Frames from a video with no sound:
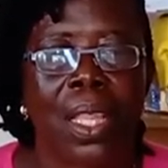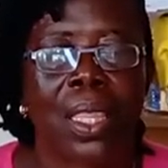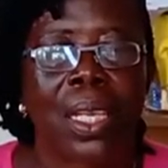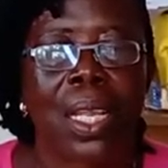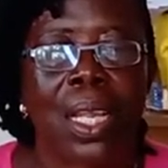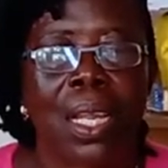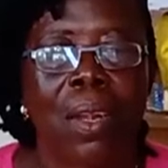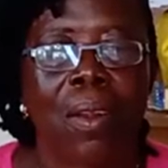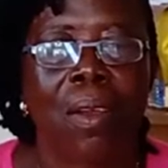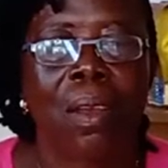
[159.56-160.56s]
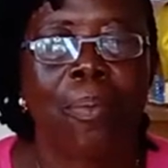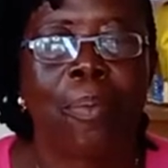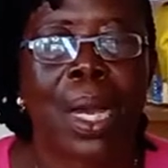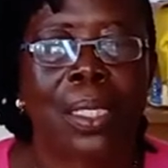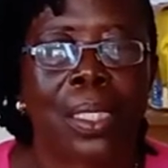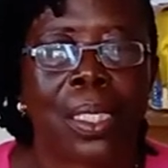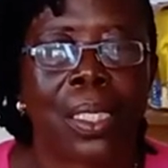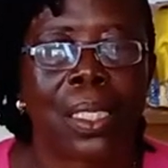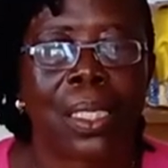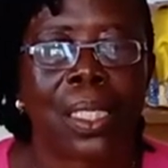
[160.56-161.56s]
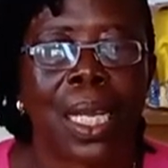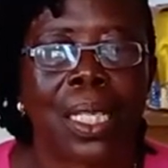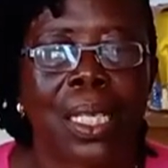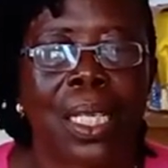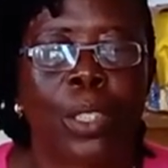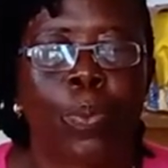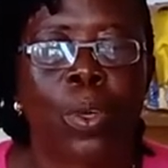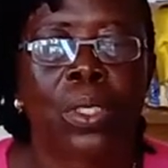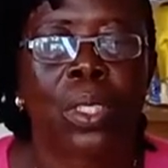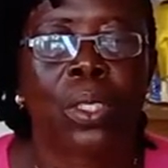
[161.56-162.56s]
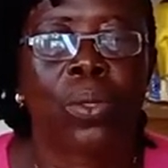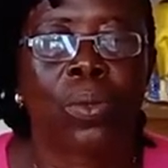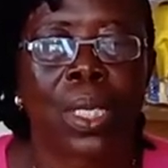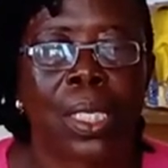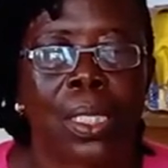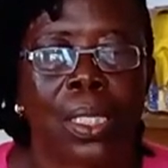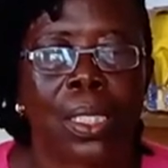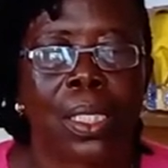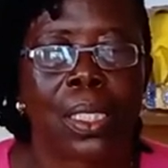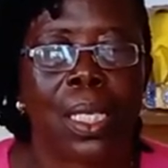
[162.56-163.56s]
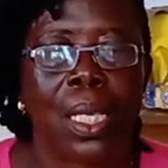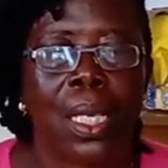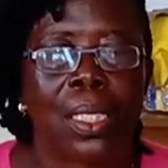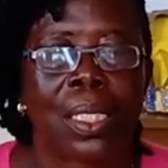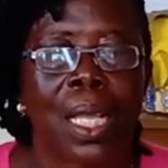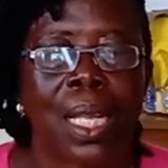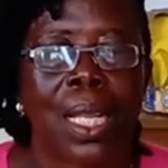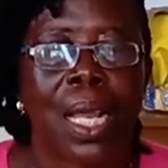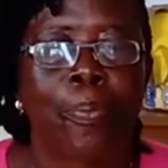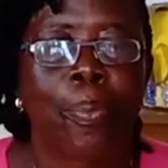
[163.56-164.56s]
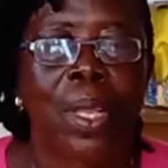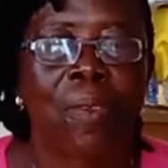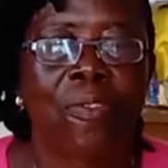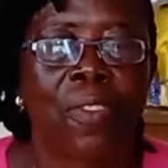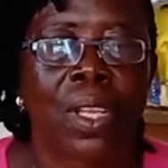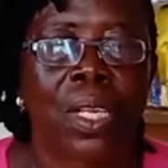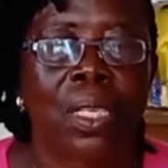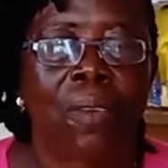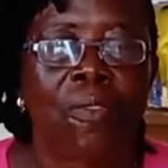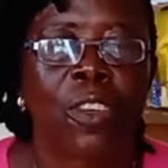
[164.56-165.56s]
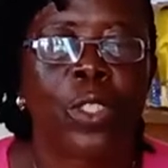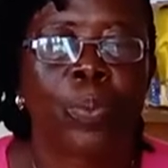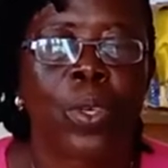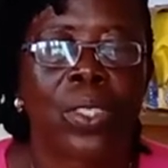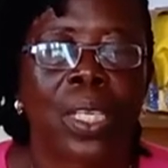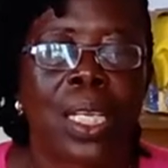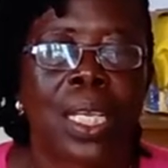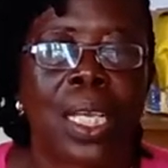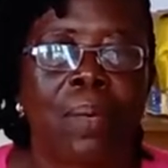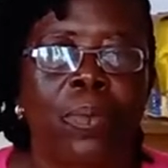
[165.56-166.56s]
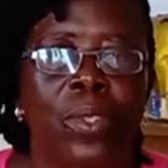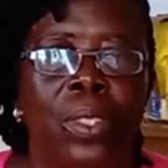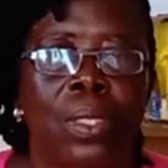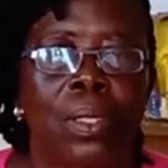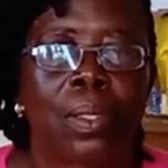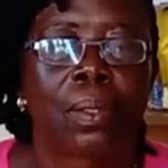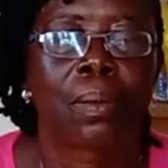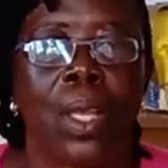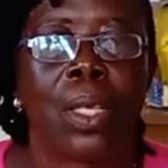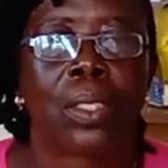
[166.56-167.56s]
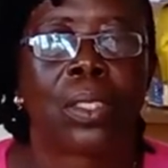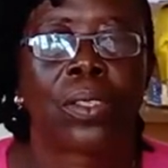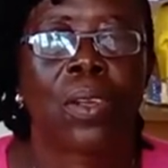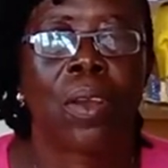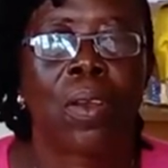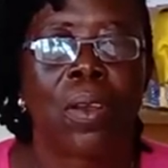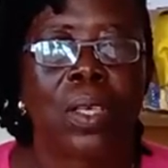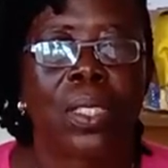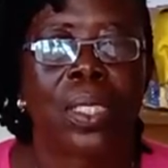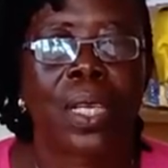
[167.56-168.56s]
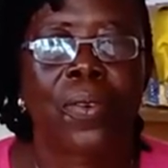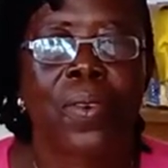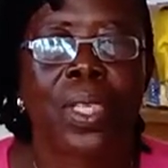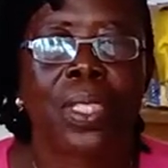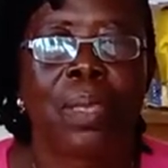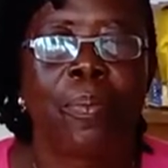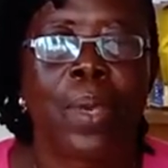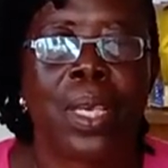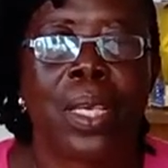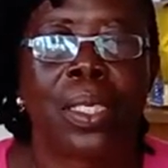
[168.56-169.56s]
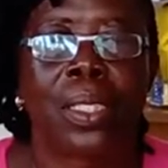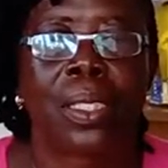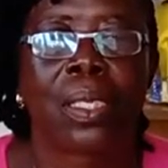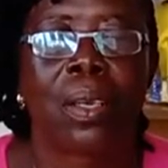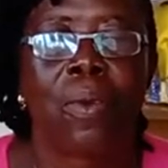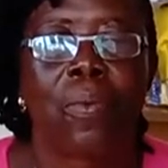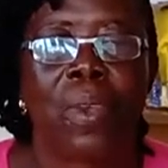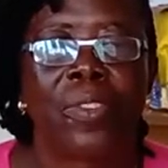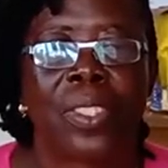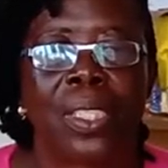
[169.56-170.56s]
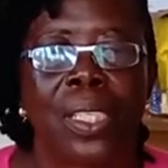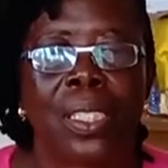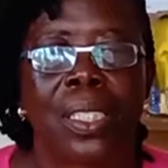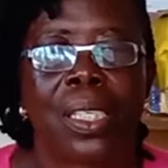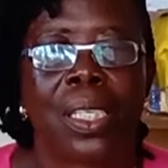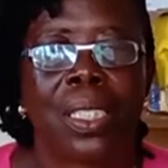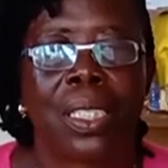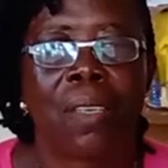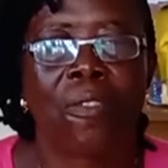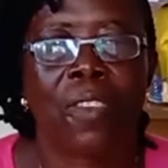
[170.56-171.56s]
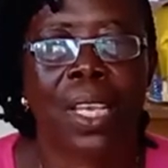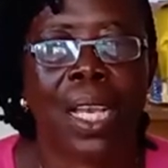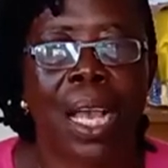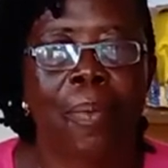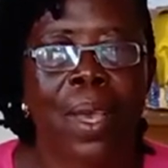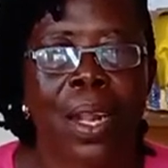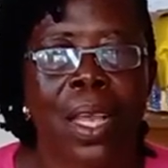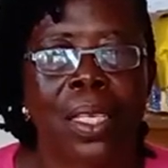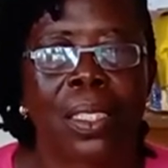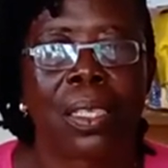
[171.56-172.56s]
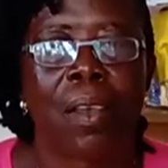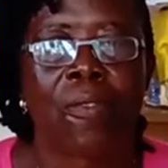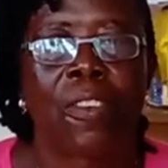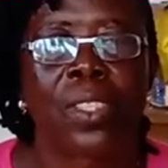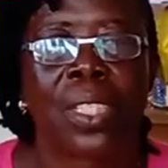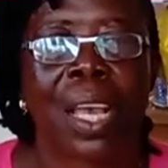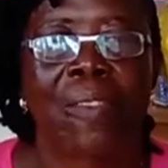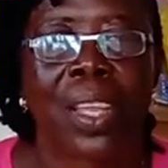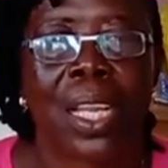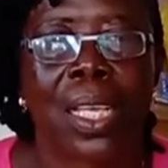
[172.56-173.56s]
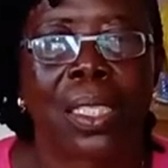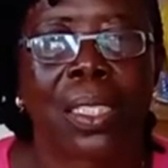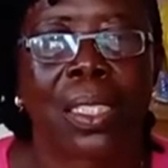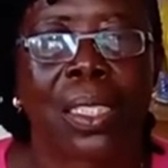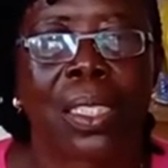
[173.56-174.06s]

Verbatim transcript: three long buses that transport students, standard playfield for sports and games. Strong security base with CCTV cameras for surveillance.